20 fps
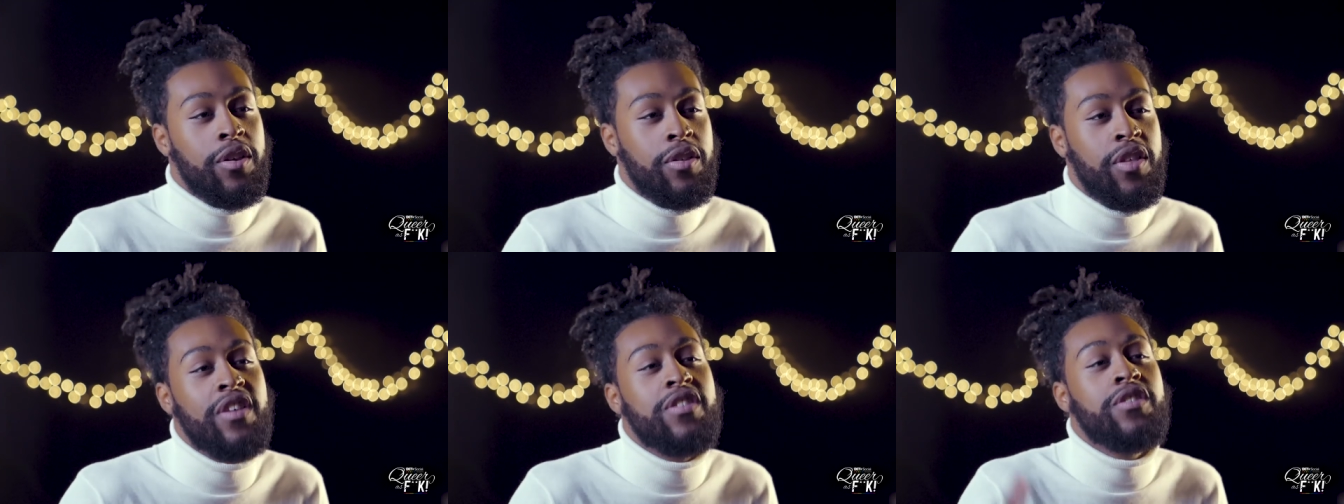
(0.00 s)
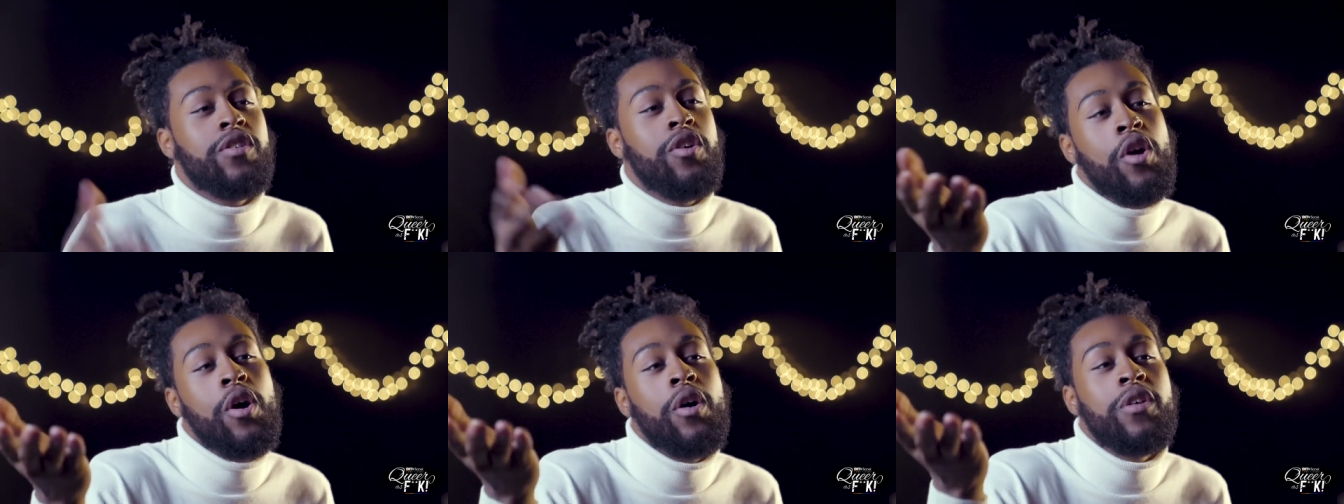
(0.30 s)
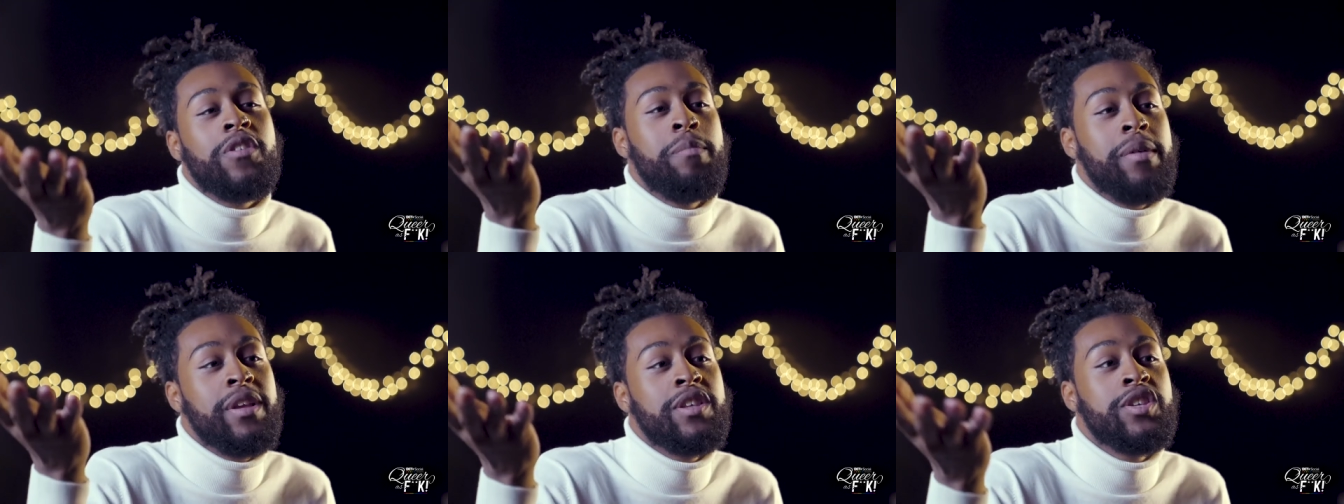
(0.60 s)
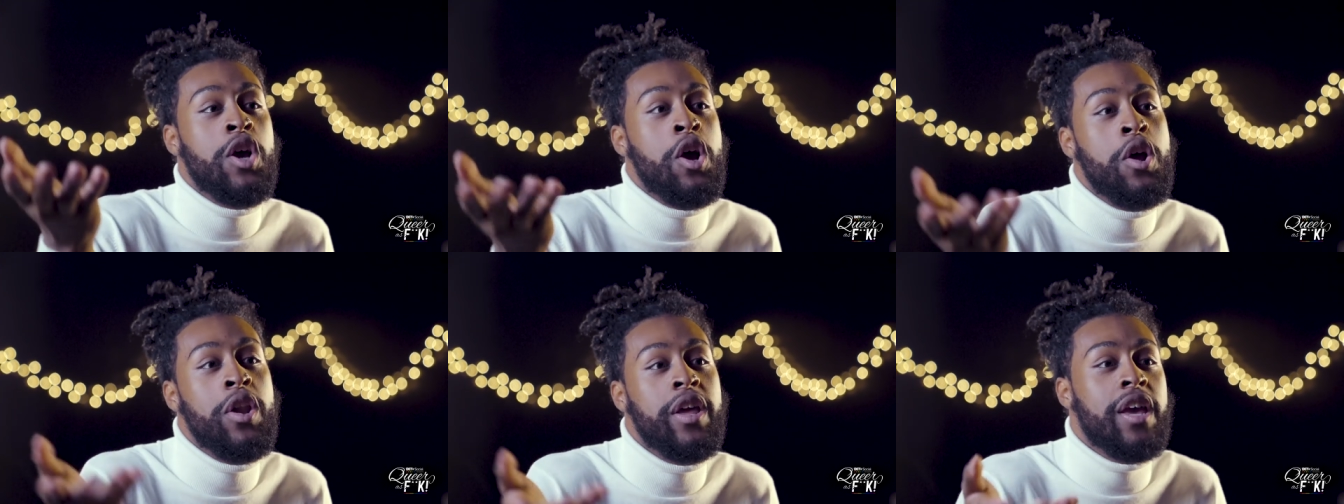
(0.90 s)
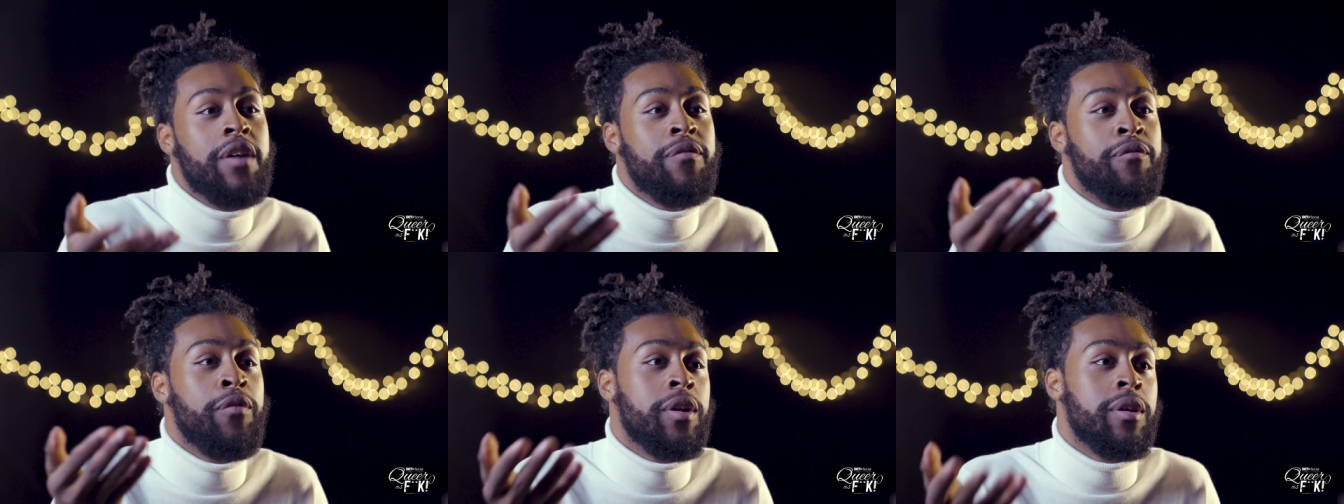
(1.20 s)
This girl's been
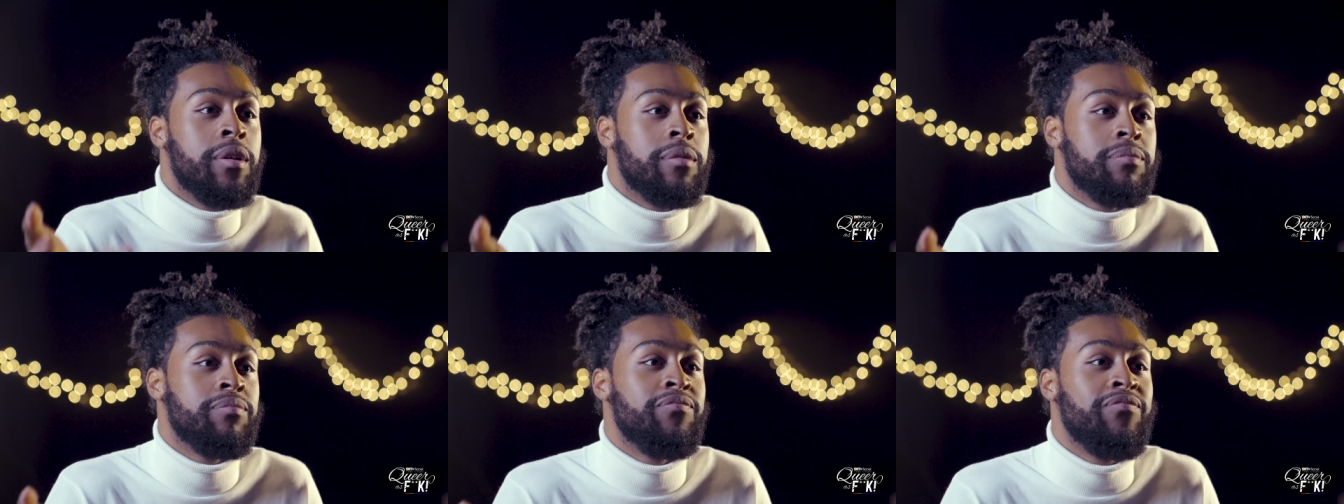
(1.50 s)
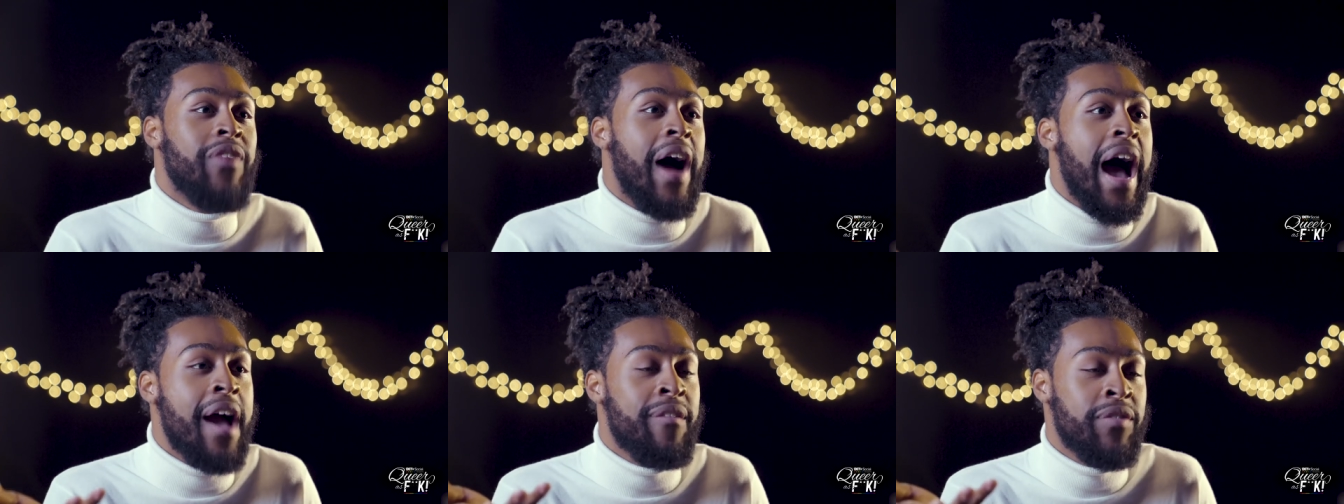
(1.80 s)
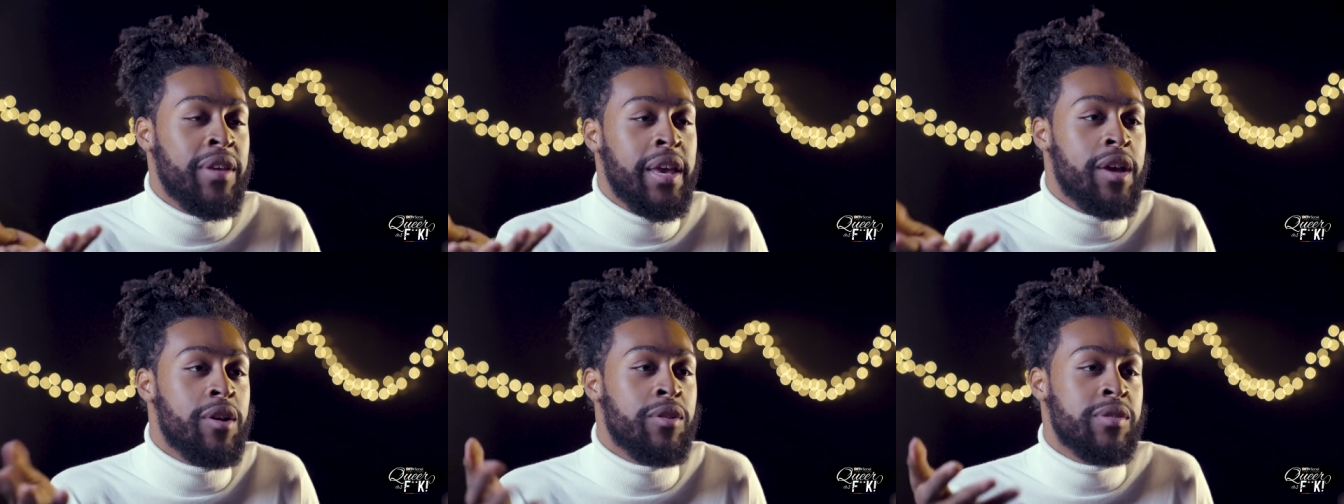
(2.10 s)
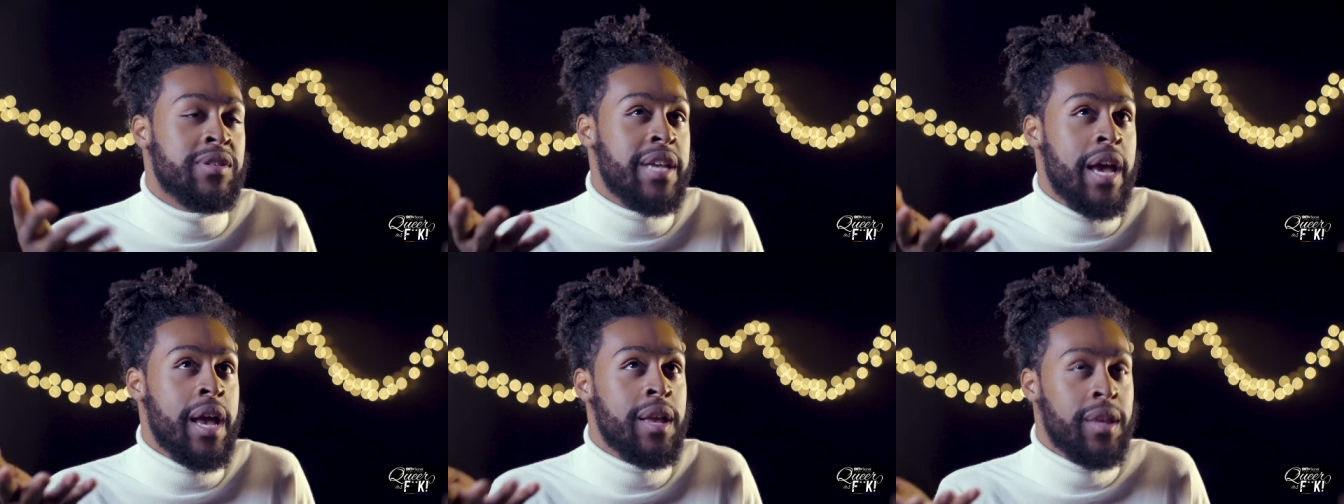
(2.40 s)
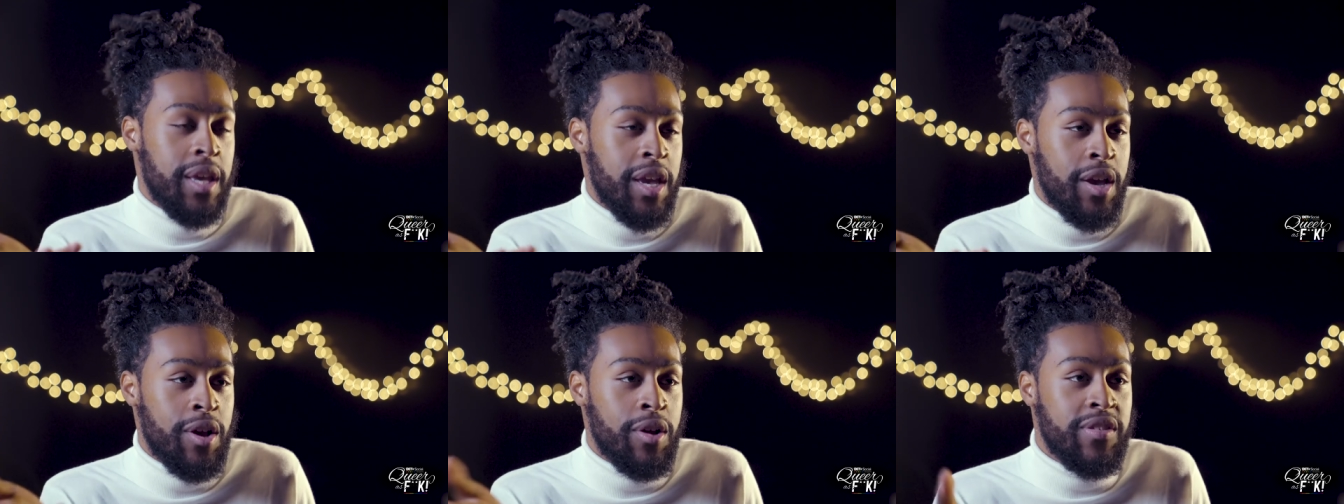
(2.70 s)
turning it for 5 years,
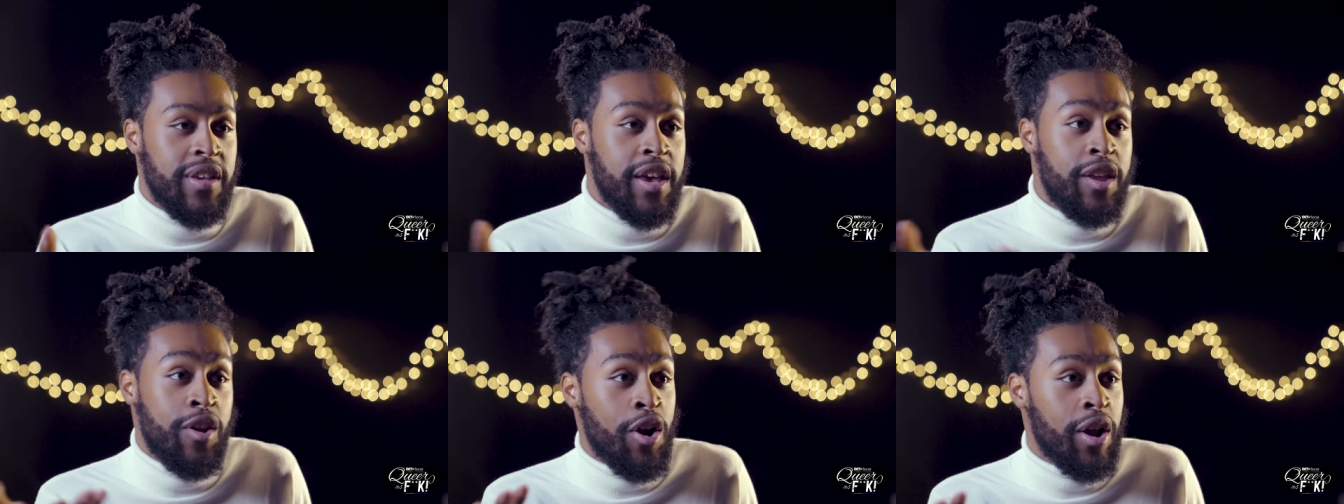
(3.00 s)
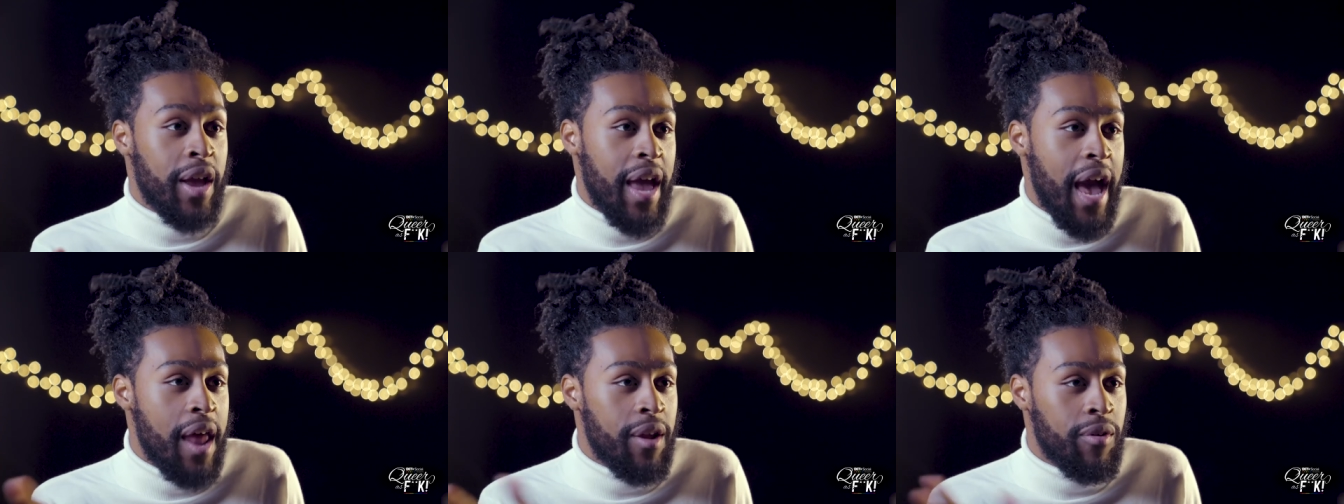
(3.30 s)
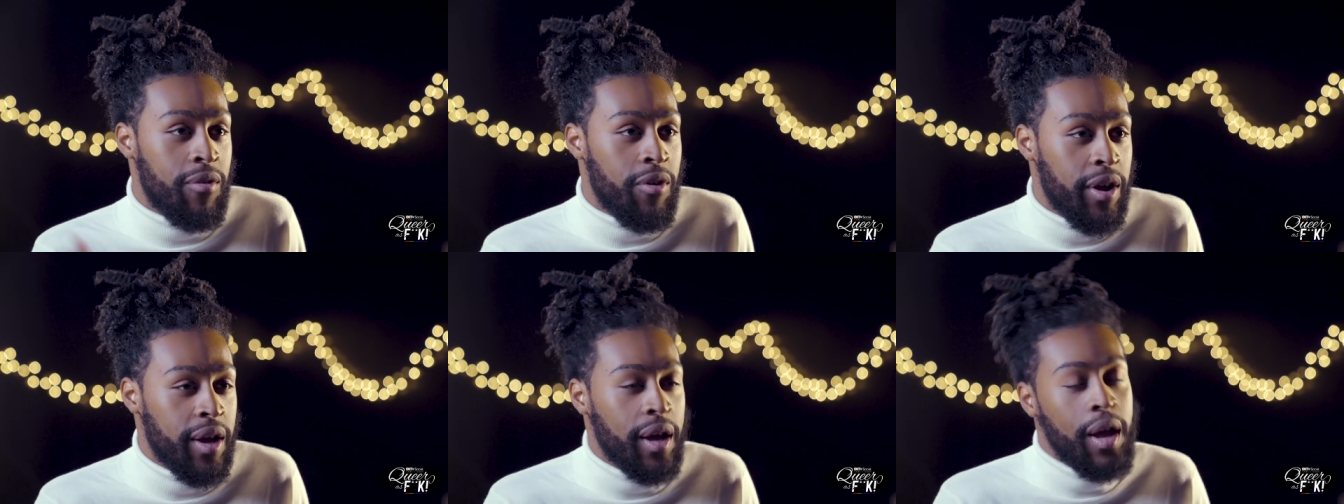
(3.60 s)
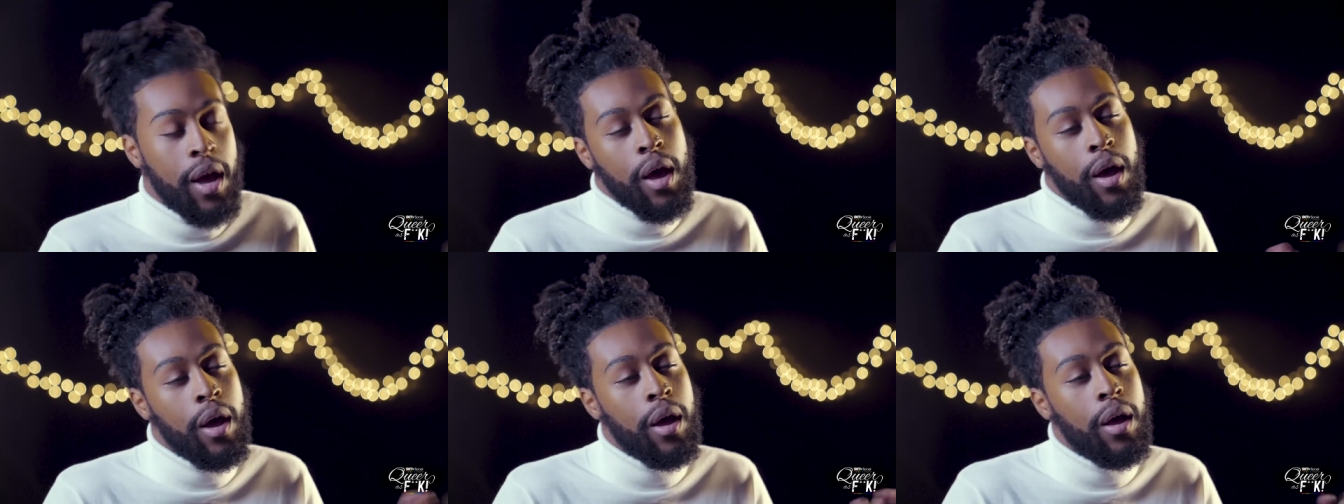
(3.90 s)
10 years in her category.